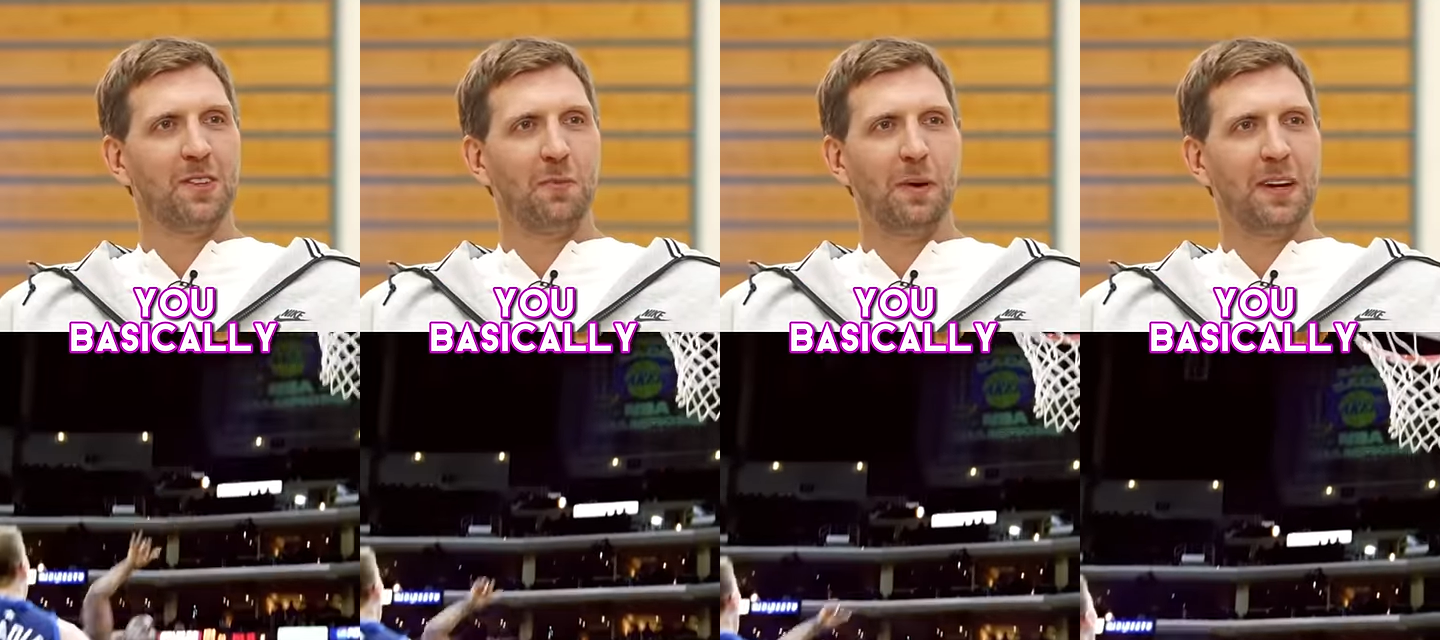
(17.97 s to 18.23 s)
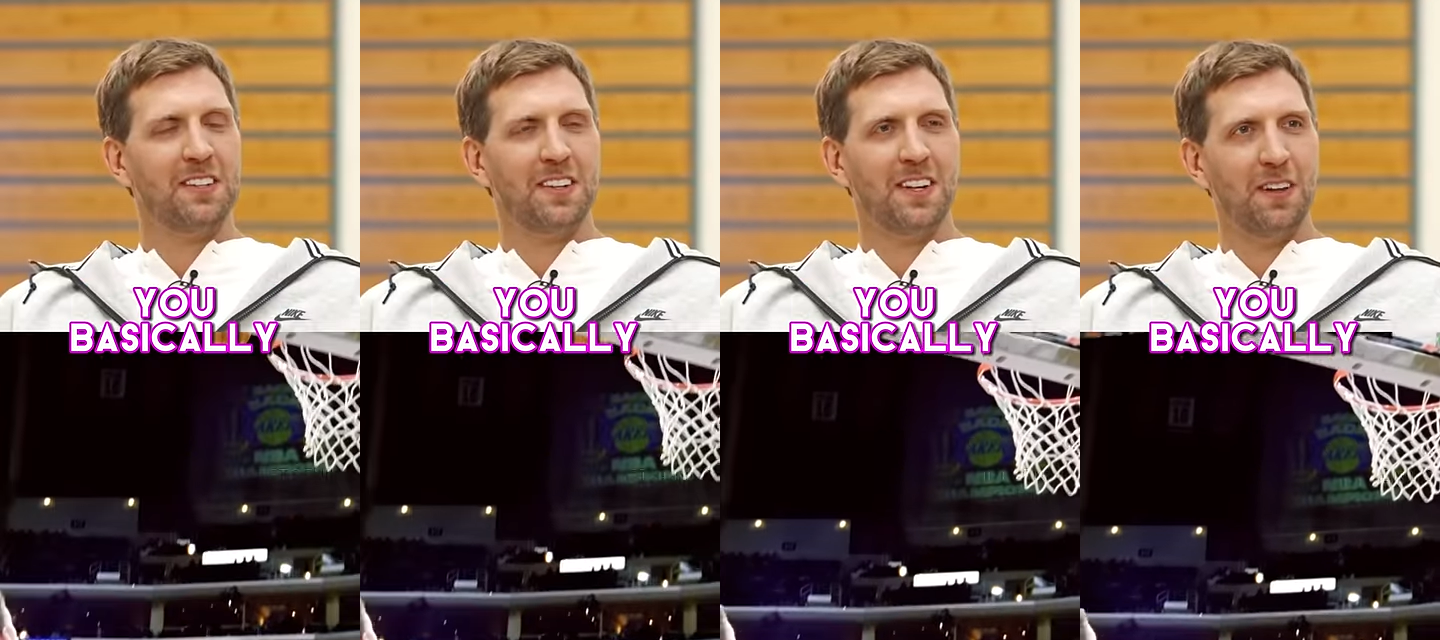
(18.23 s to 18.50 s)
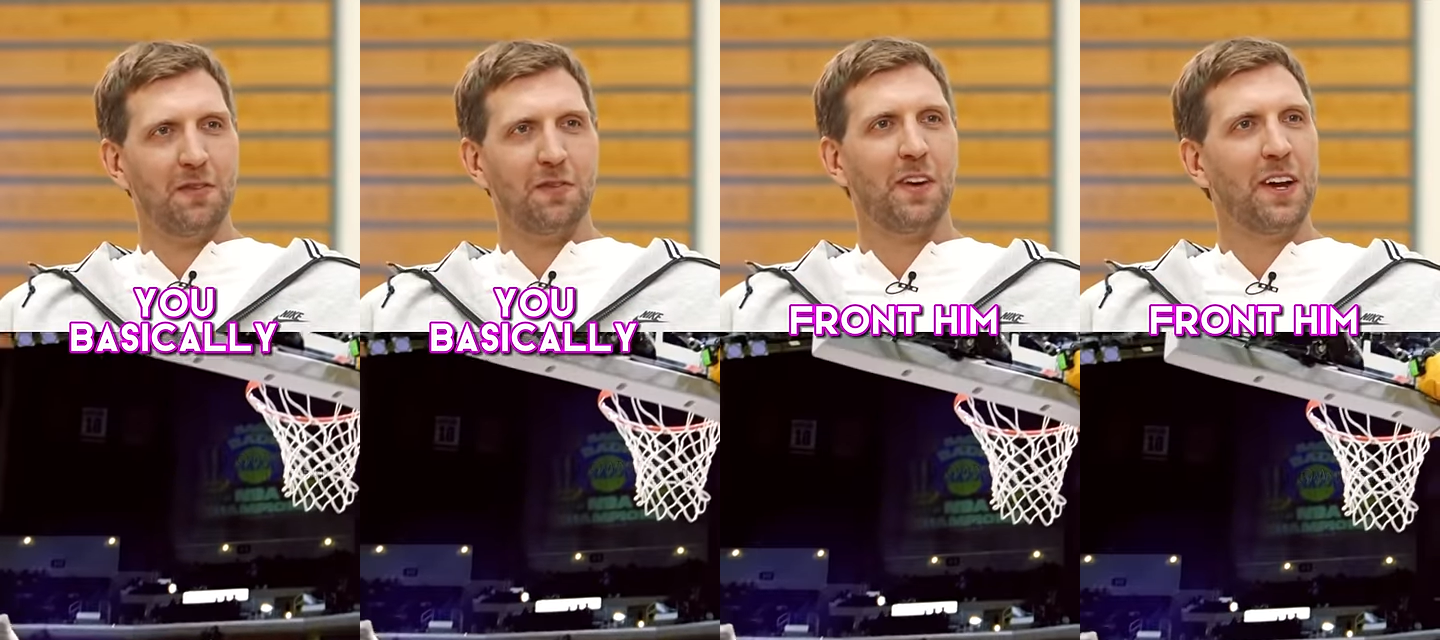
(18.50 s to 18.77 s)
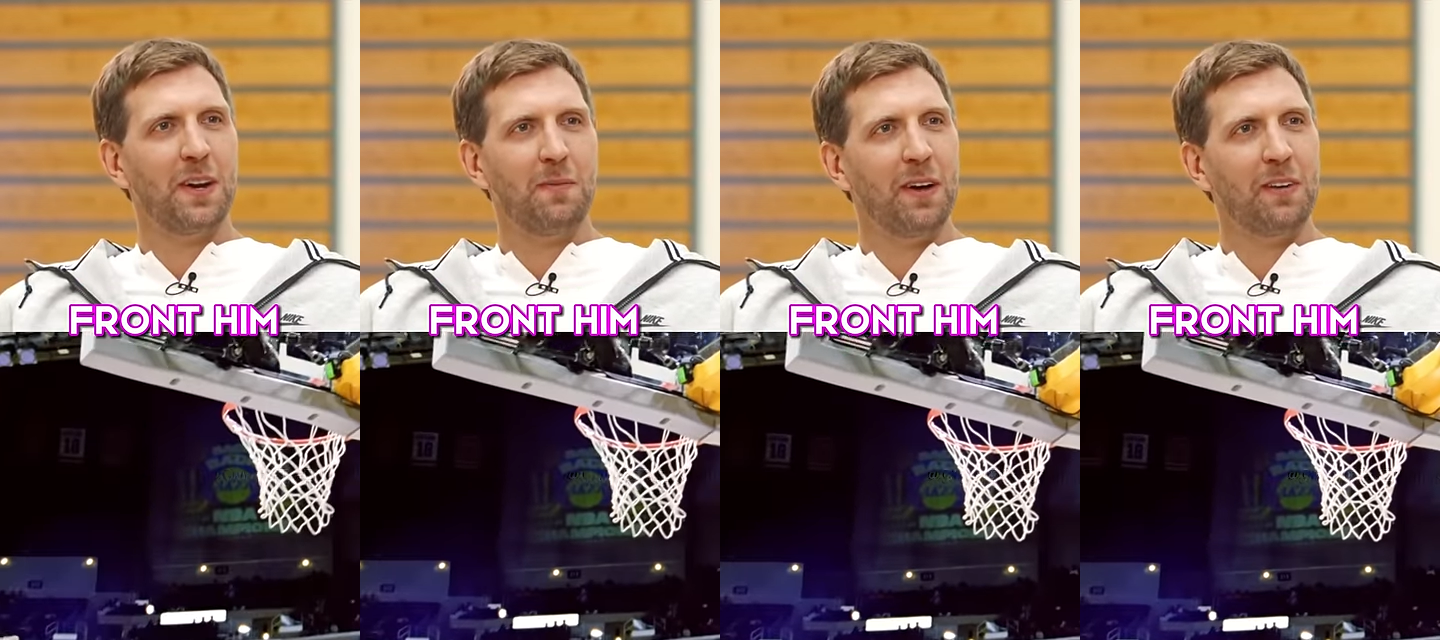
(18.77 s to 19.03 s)
You basically
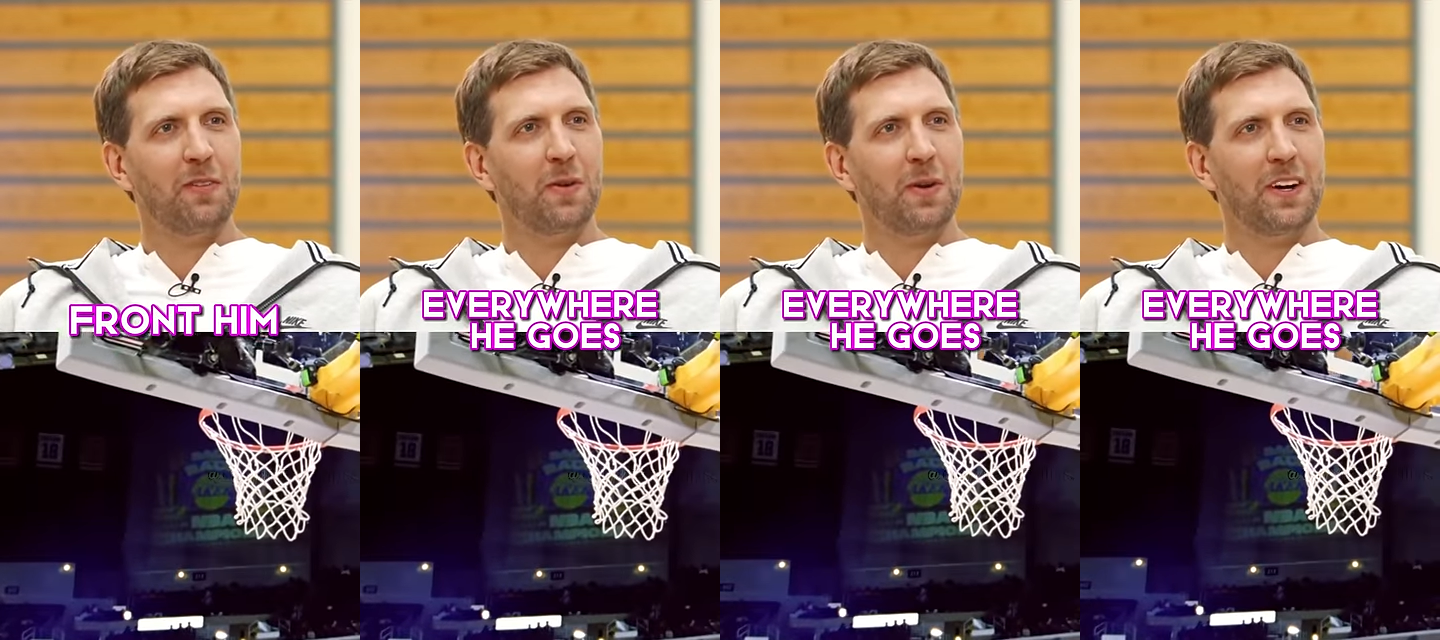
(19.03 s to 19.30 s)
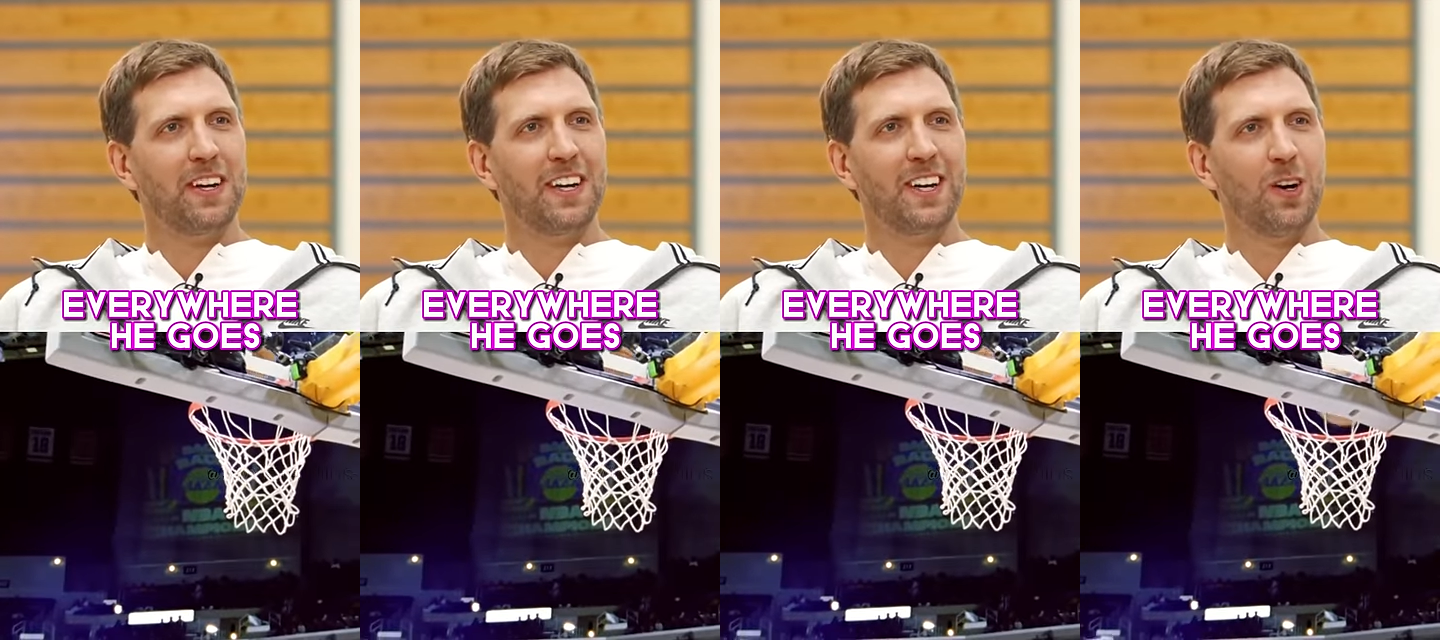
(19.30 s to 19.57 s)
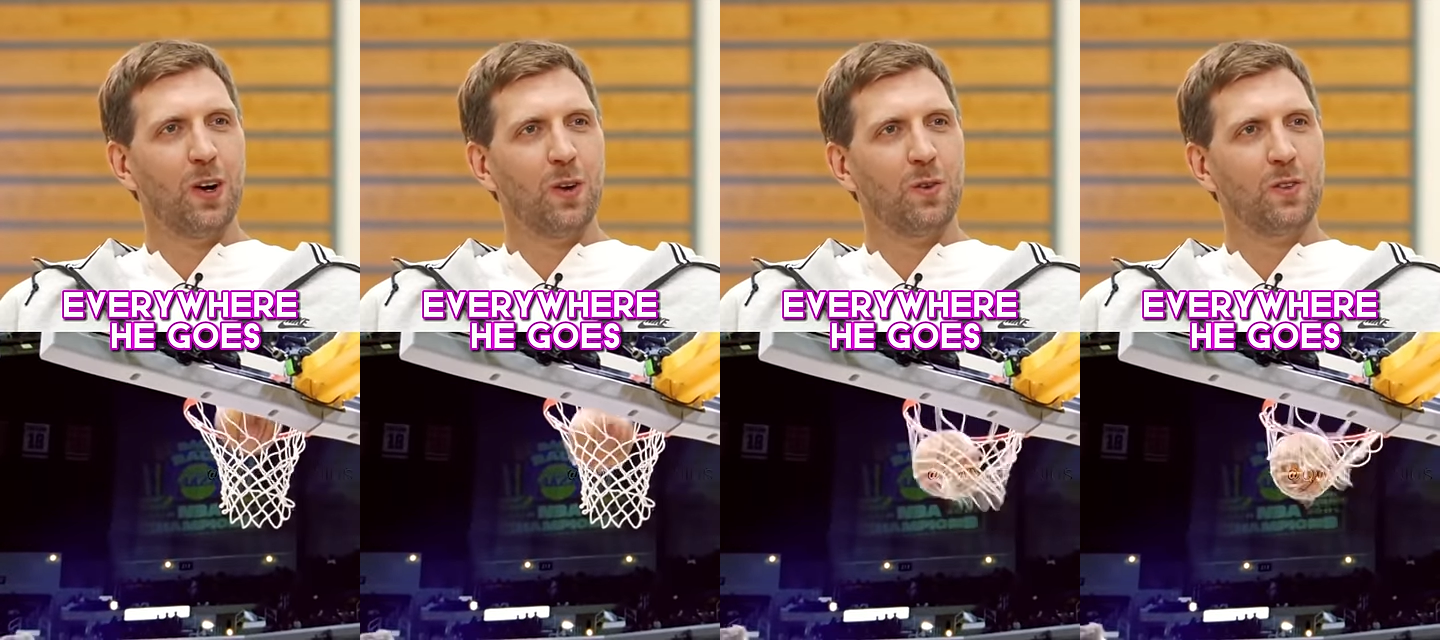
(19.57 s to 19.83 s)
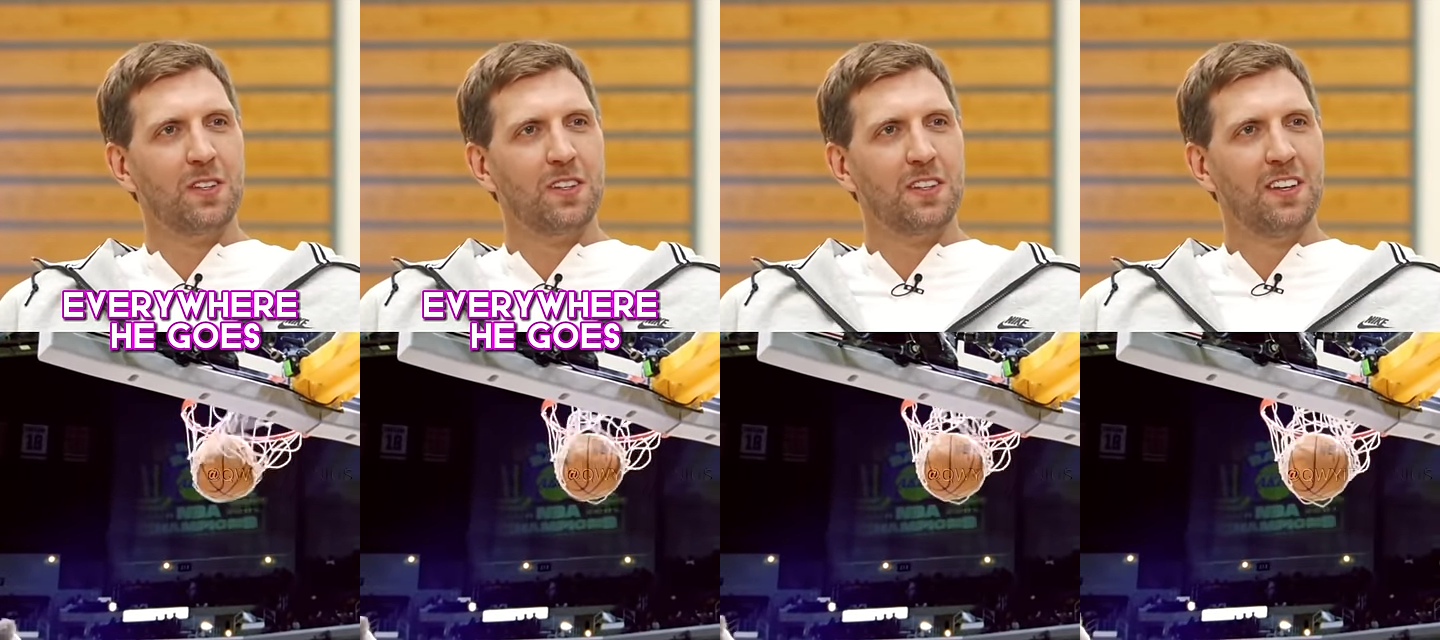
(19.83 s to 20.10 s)
front him everywhere he goes.